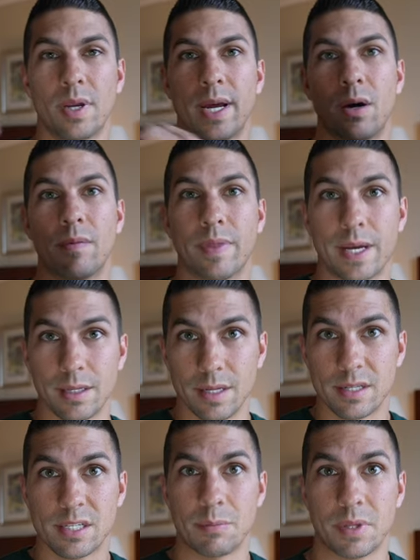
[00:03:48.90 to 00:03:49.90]
it out and that
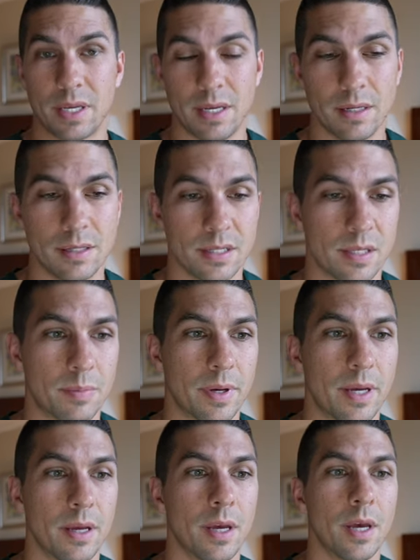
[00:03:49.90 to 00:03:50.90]
lets some of the heat dissipate.